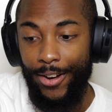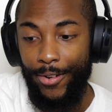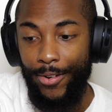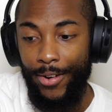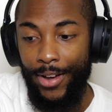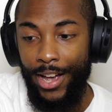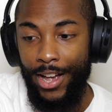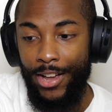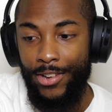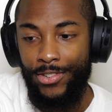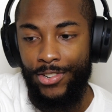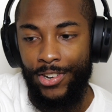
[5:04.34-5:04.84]

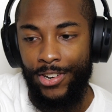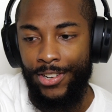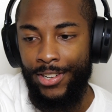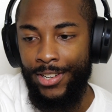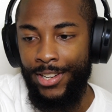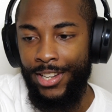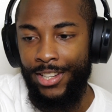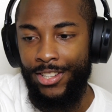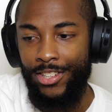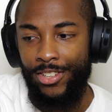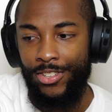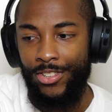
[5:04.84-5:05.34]
crash or
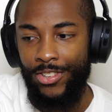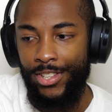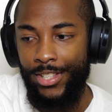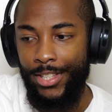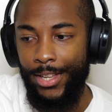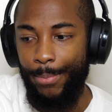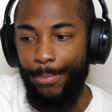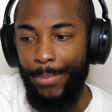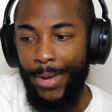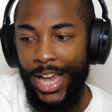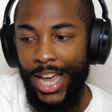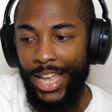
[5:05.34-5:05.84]
did she just
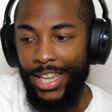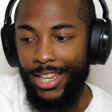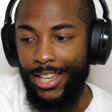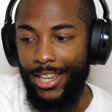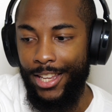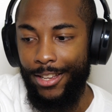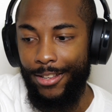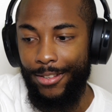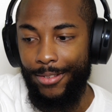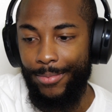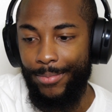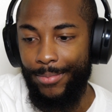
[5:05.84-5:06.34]
abandon
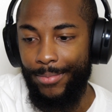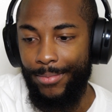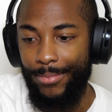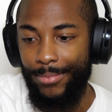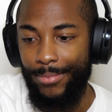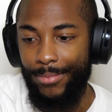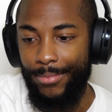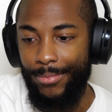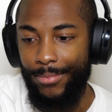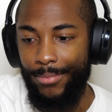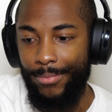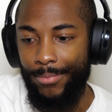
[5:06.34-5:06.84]
him?
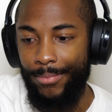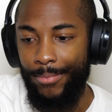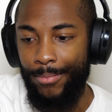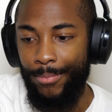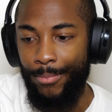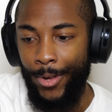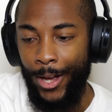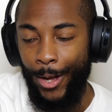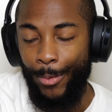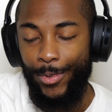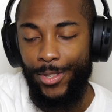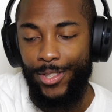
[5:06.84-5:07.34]

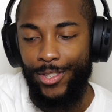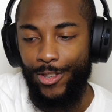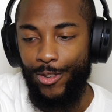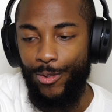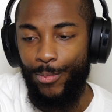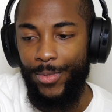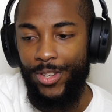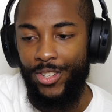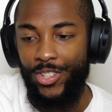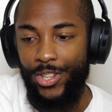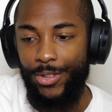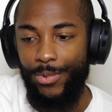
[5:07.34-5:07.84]
I'm
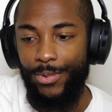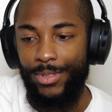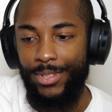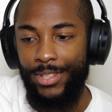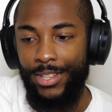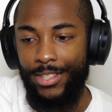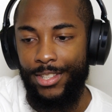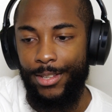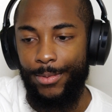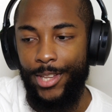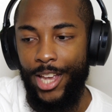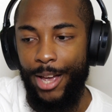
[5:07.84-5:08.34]
assuming she was
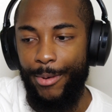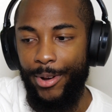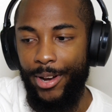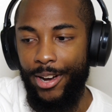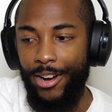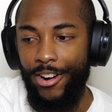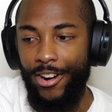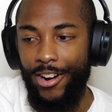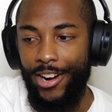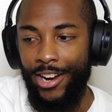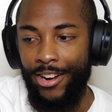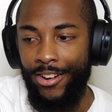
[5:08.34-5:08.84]
in some type of
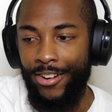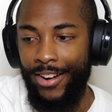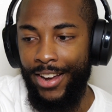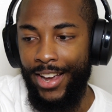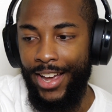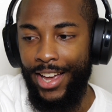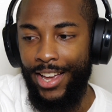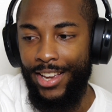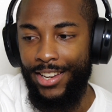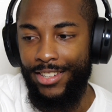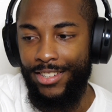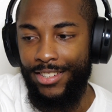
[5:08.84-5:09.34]
car
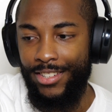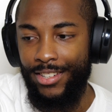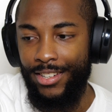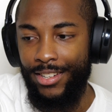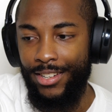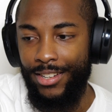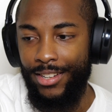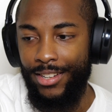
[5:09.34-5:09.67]
crash.